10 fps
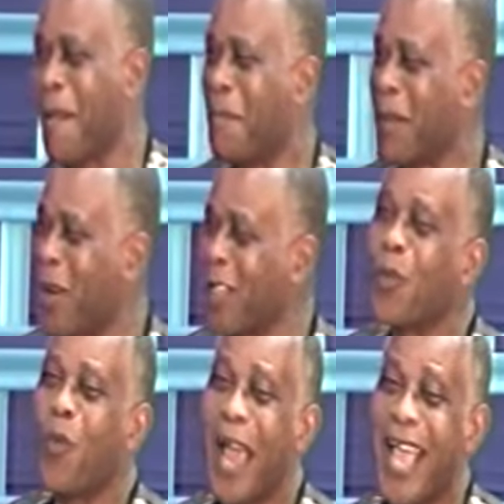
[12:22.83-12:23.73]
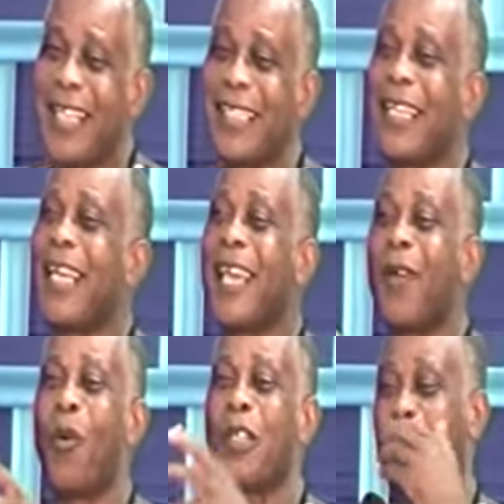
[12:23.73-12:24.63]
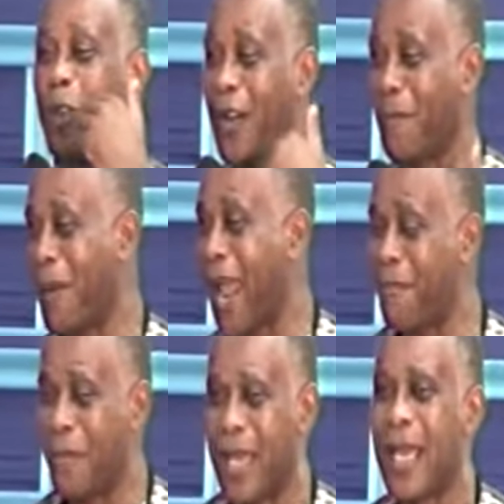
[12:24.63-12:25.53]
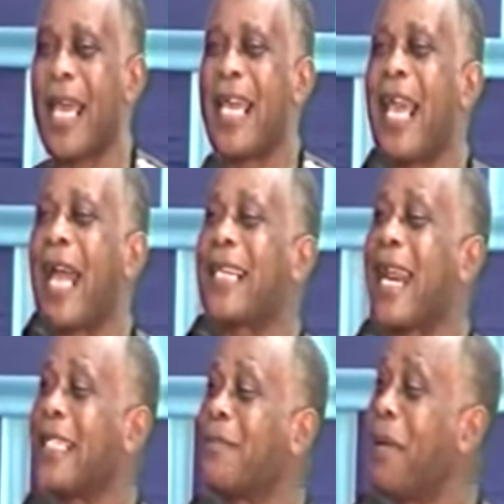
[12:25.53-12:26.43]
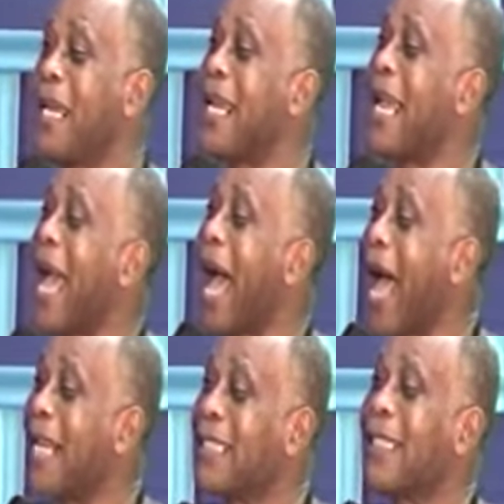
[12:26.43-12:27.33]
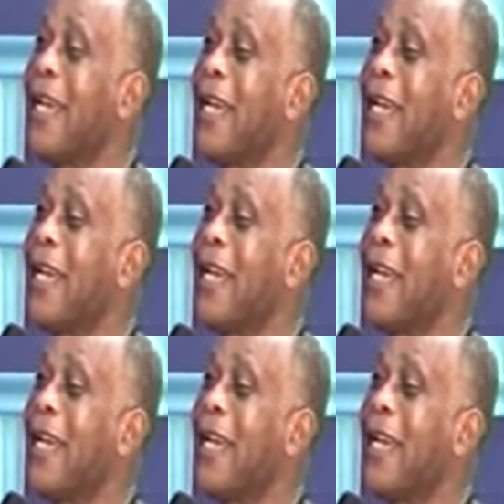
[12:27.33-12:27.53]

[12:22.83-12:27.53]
Because when he was to reply me, he addressed me as